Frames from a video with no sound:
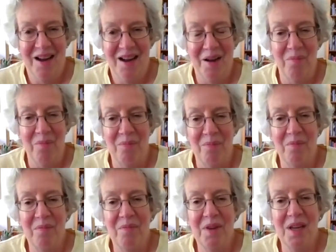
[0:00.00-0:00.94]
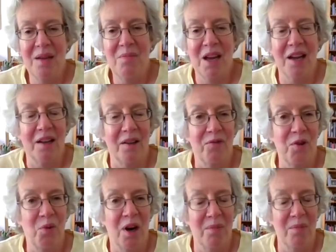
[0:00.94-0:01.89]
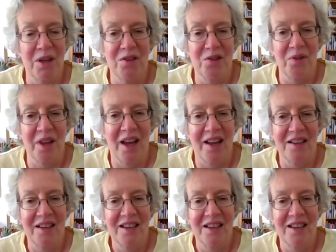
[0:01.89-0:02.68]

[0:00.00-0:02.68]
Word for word: um, email if you want me to do that.